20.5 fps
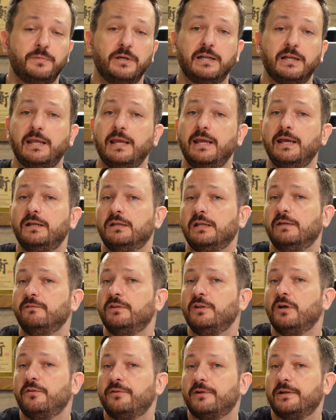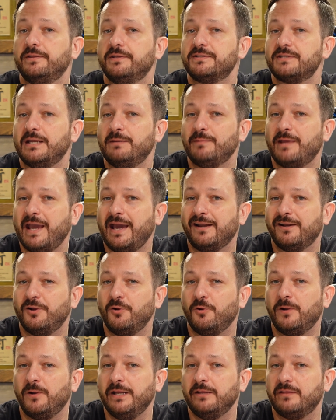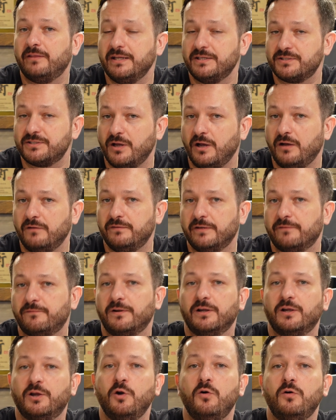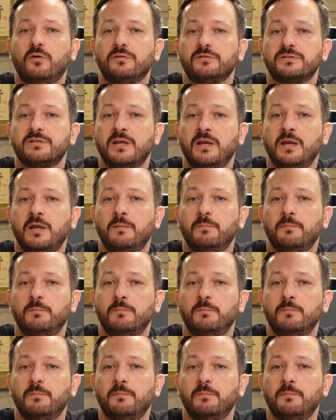But again, even though they're in the same category, they solve different goals.